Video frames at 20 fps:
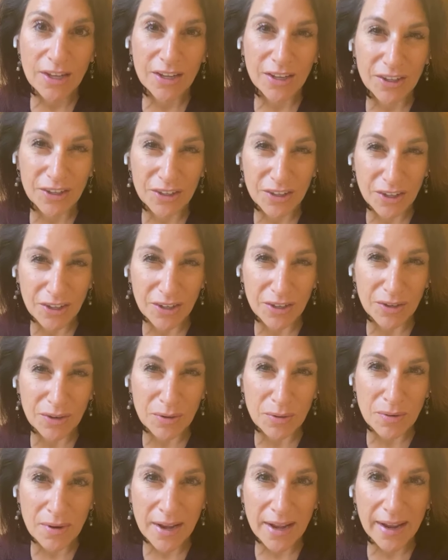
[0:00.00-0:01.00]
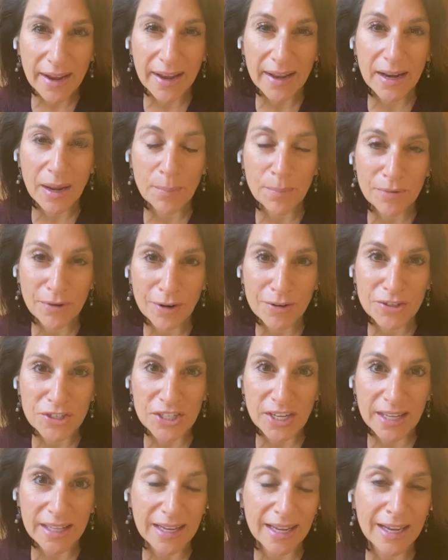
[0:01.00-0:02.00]
you can approach
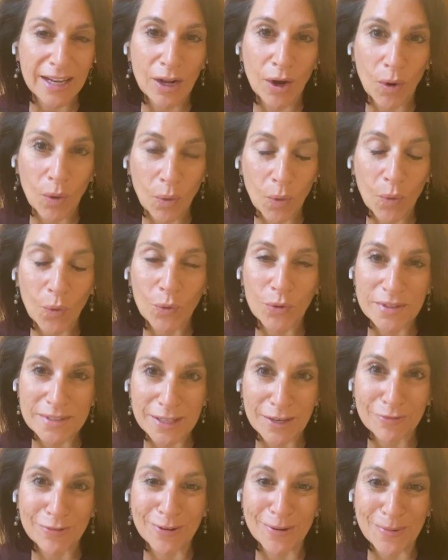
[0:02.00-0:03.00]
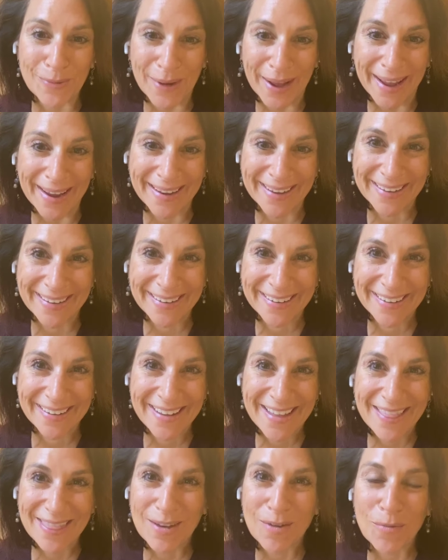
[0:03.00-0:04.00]
it in a whole different way.
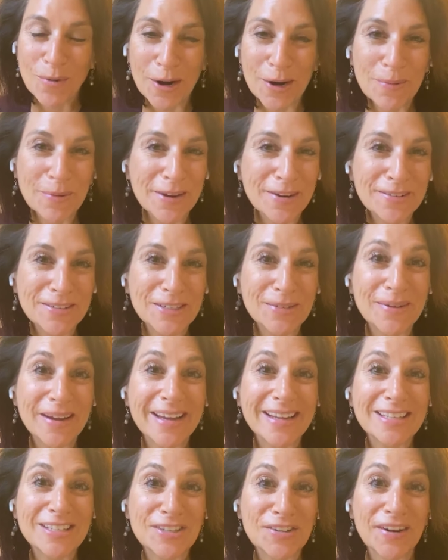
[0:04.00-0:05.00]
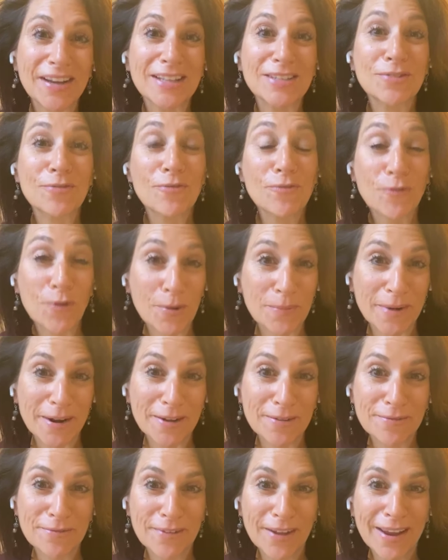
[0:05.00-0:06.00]
The work we are doing is
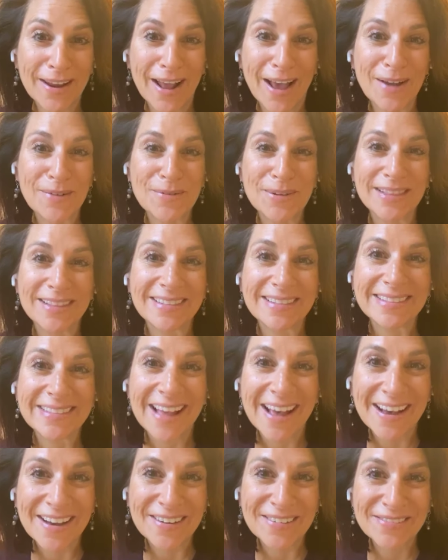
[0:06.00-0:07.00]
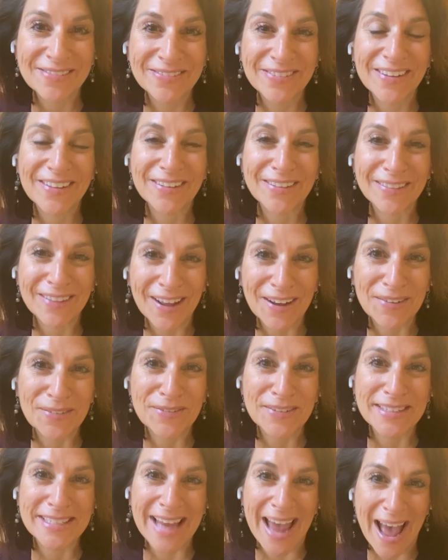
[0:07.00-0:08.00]
transformative, and I would love, love
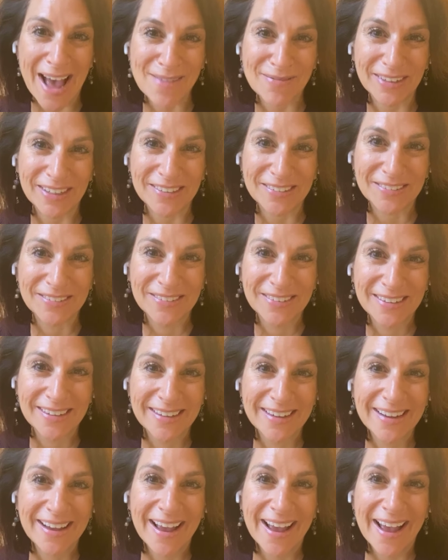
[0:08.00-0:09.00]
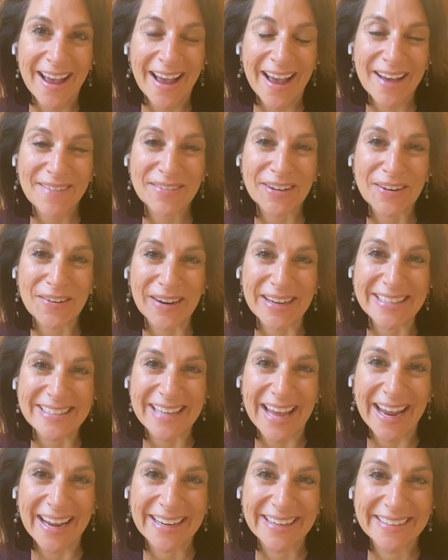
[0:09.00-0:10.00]
to have you. Have a great
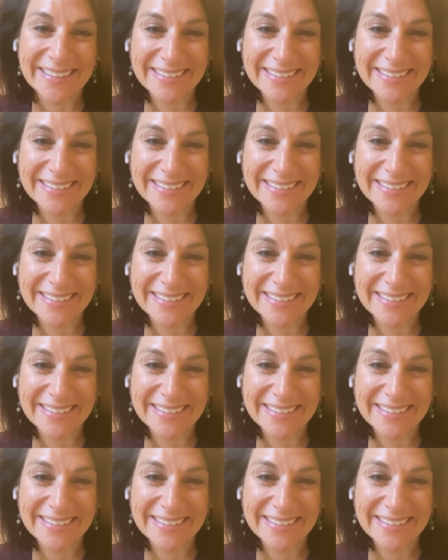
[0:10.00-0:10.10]
day.